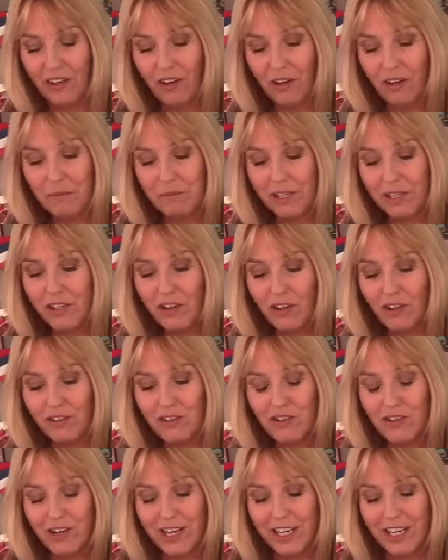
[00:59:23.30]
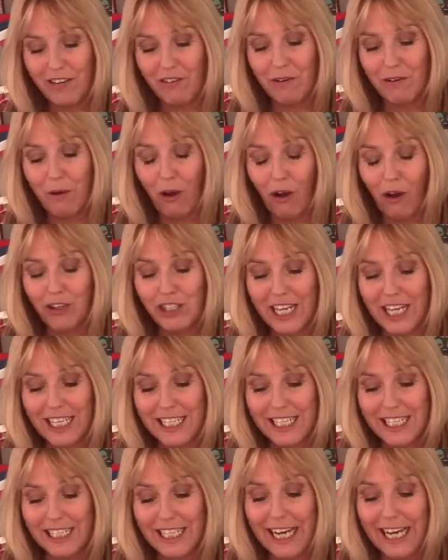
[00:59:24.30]
you can't be a non-drinker and
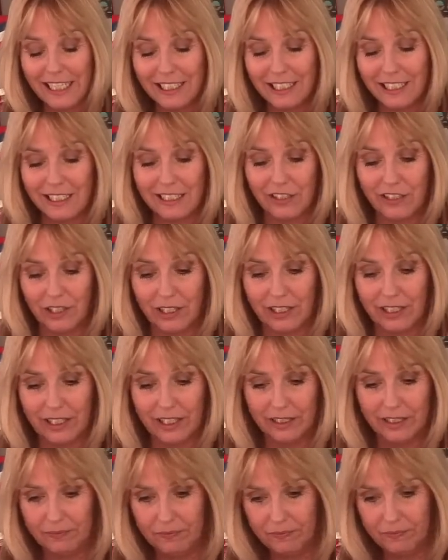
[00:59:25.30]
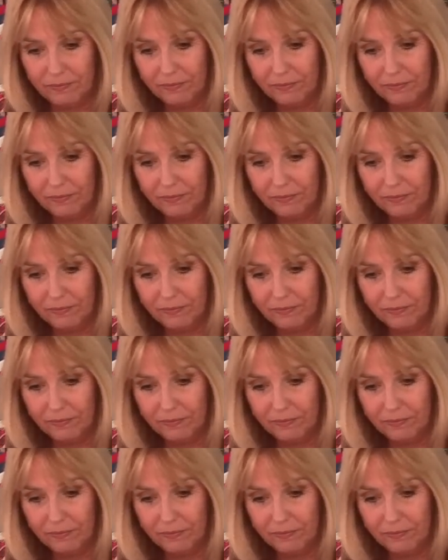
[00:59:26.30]
partake in an asti, Jilly.